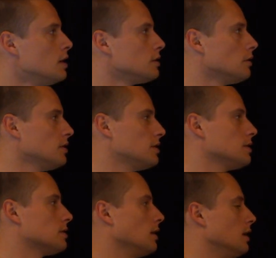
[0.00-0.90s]
So this
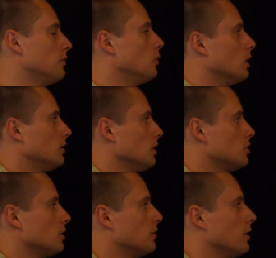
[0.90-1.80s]
is kind of what a
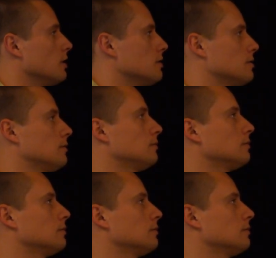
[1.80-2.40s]
touch interface